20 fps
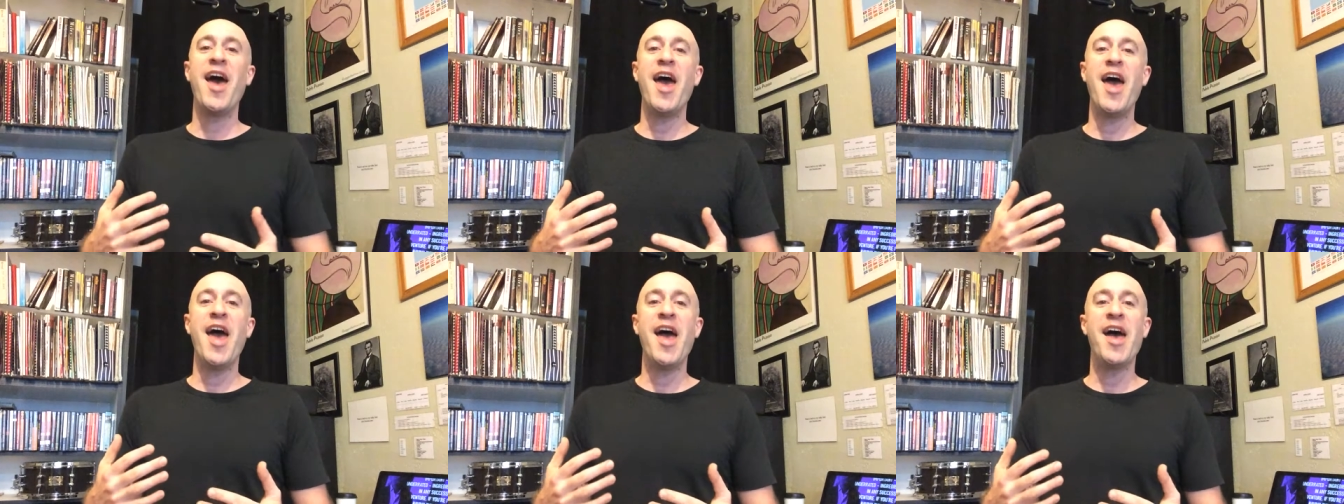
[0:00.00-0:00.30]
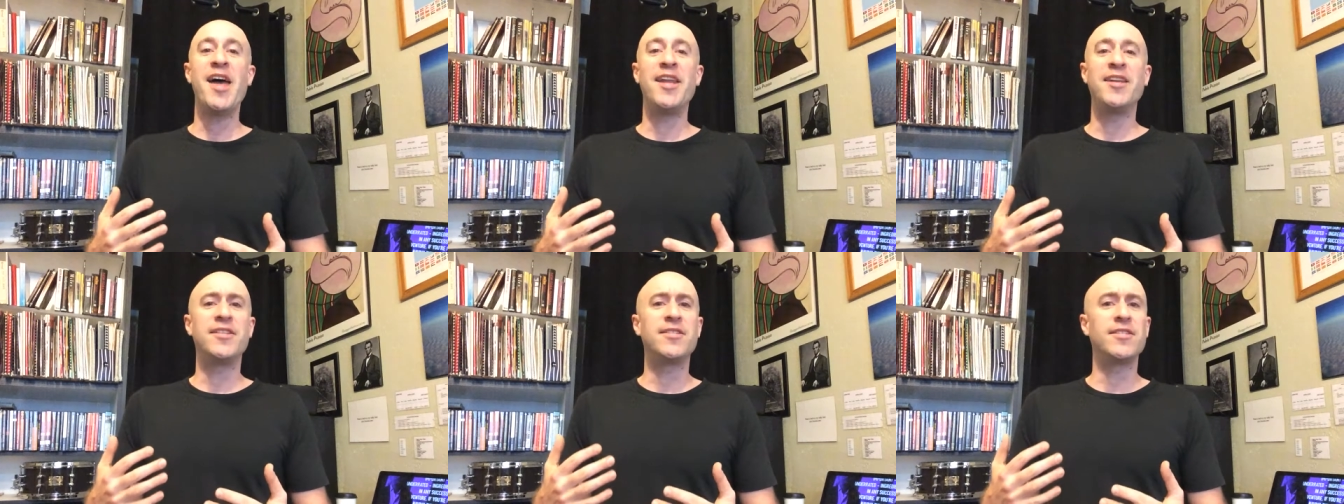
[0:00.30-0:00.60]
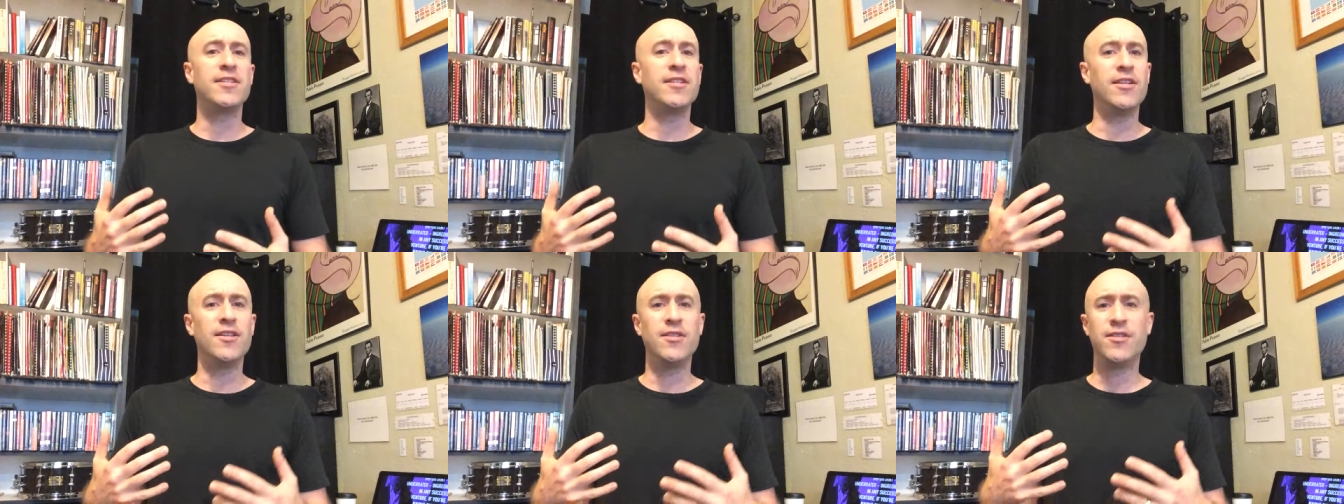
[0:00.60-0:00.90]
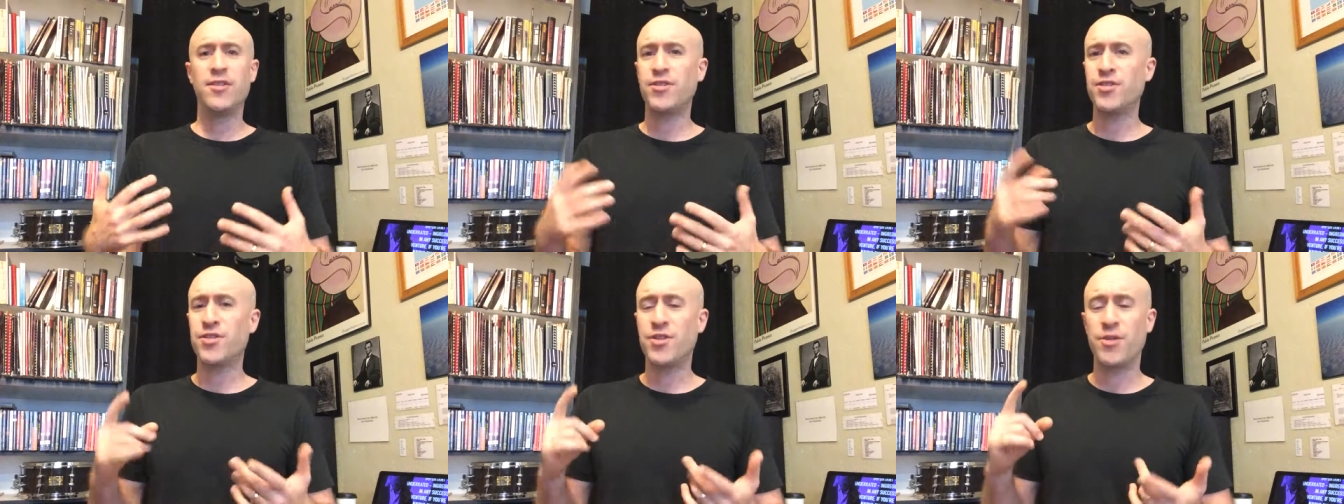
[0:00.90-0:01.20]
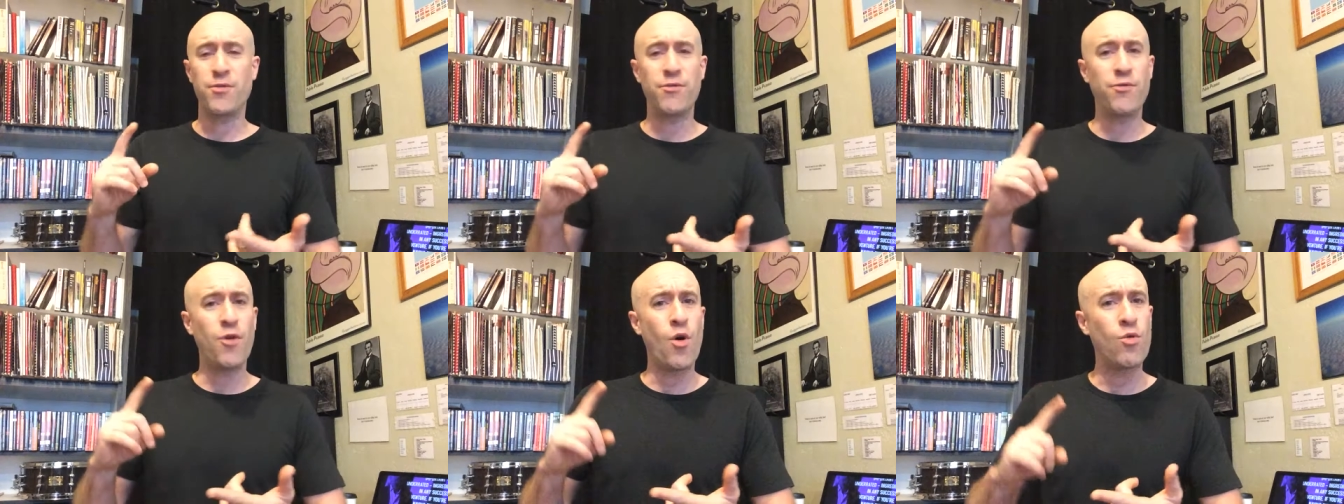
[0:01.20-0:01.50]
And this is
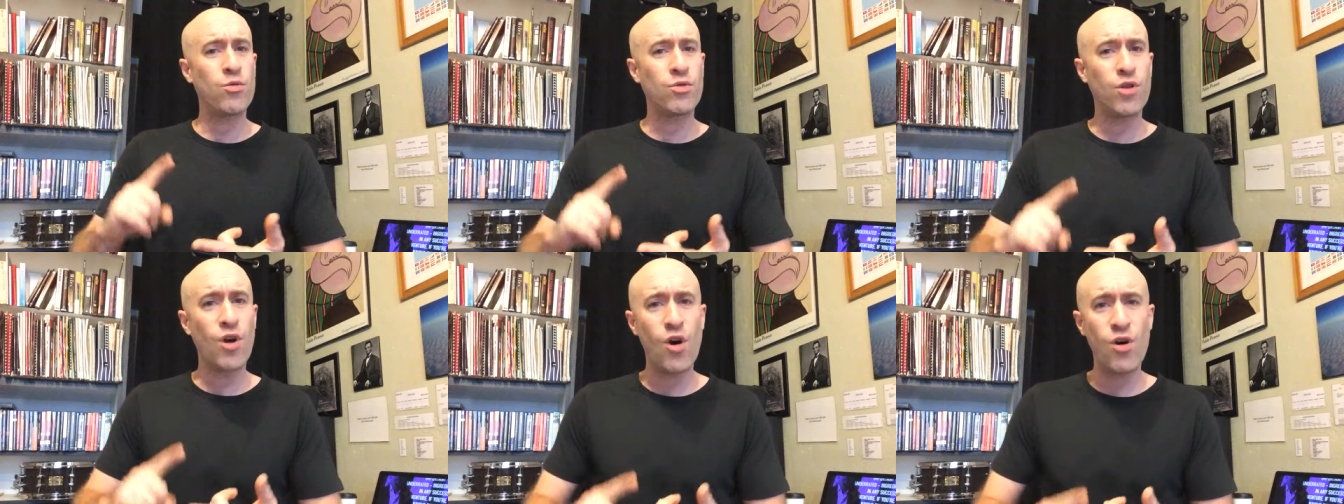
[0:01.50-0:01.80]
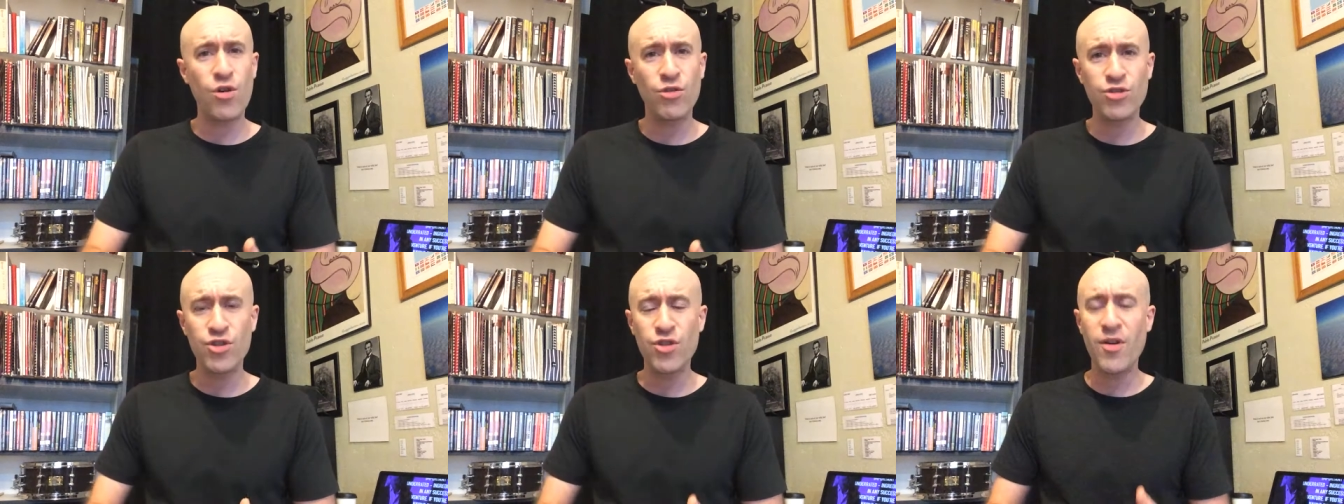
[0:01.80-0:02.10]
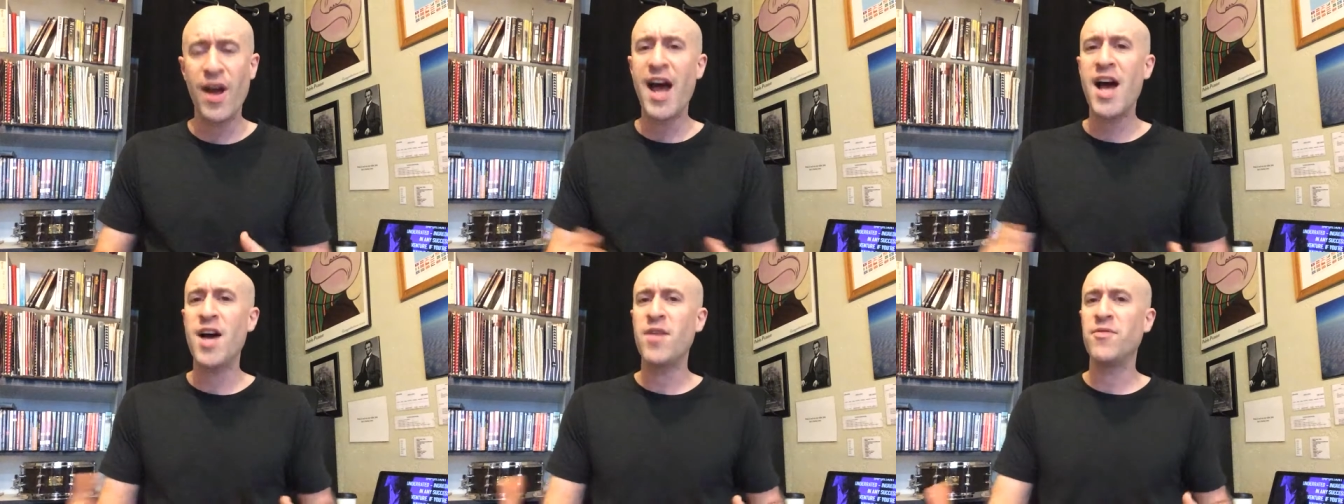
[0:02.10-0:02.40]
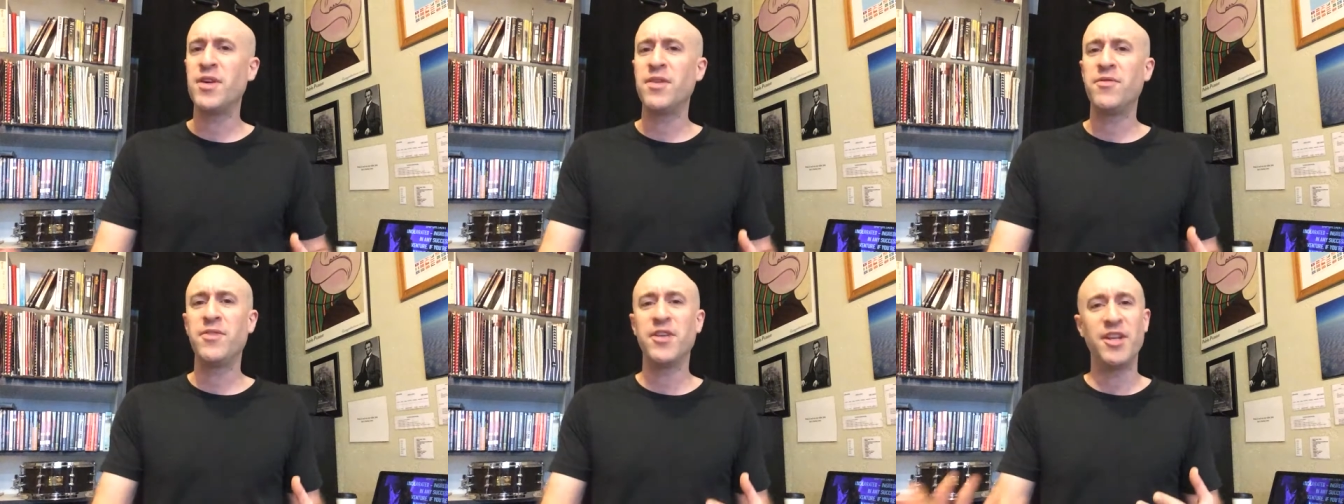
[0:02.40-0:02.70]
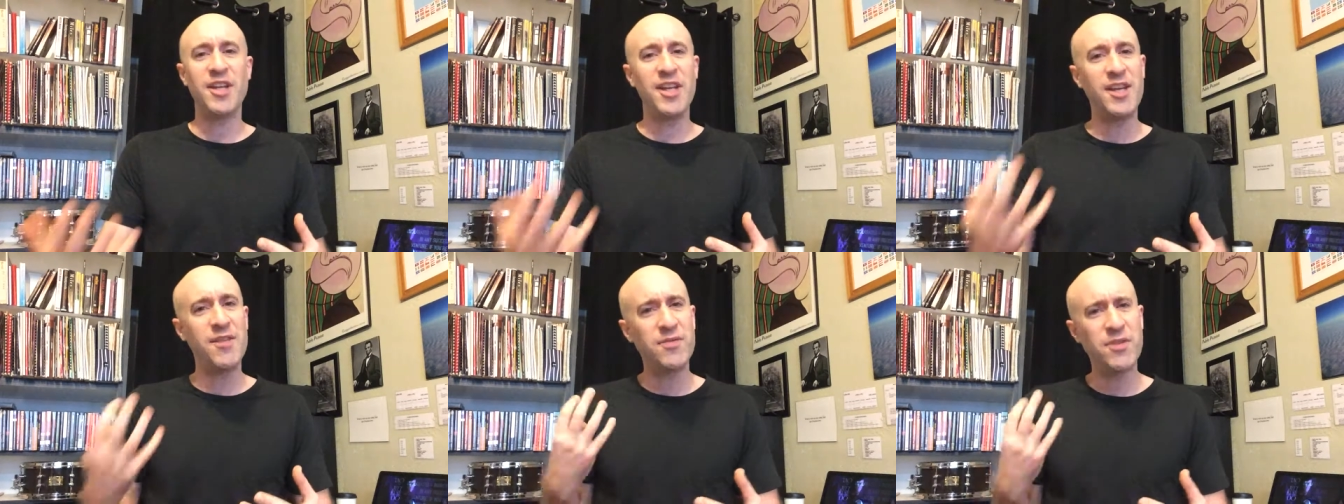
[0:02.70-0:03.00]
the phone calls you have,
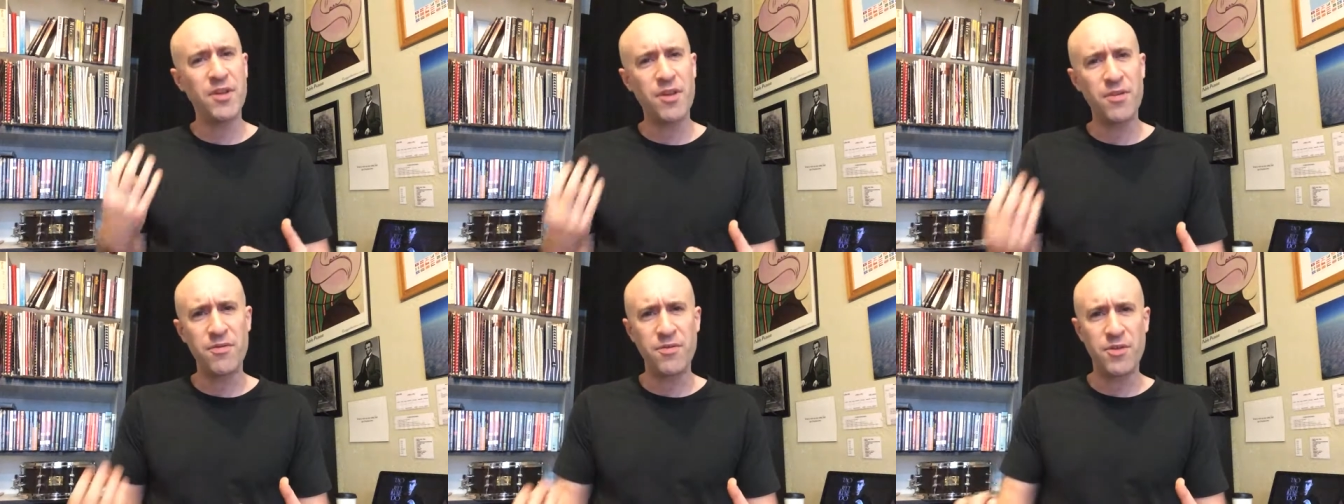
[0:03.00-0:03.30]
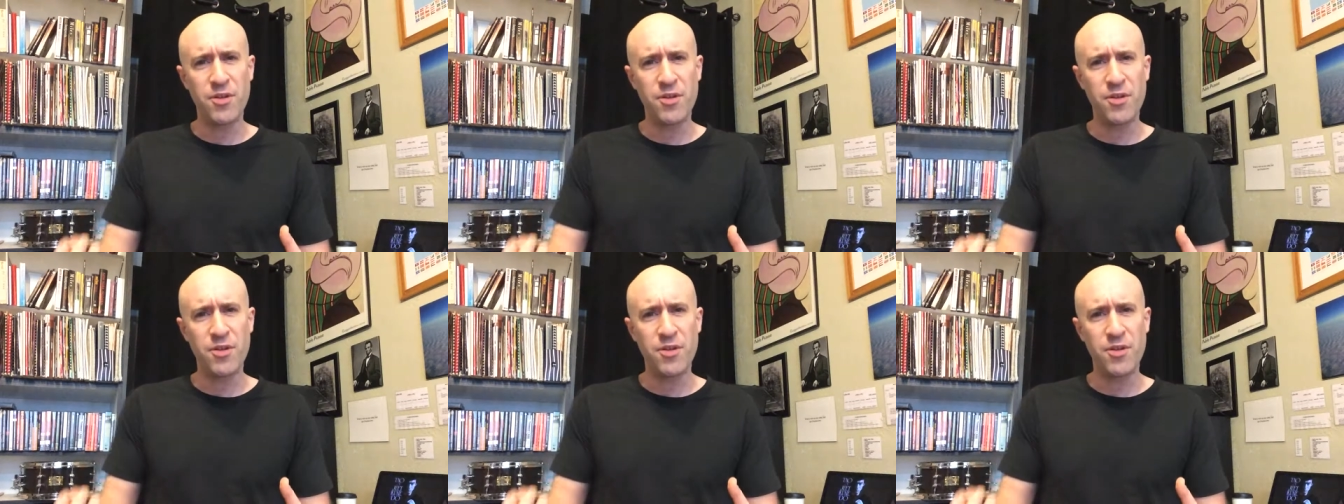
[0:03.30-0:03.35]
even even the,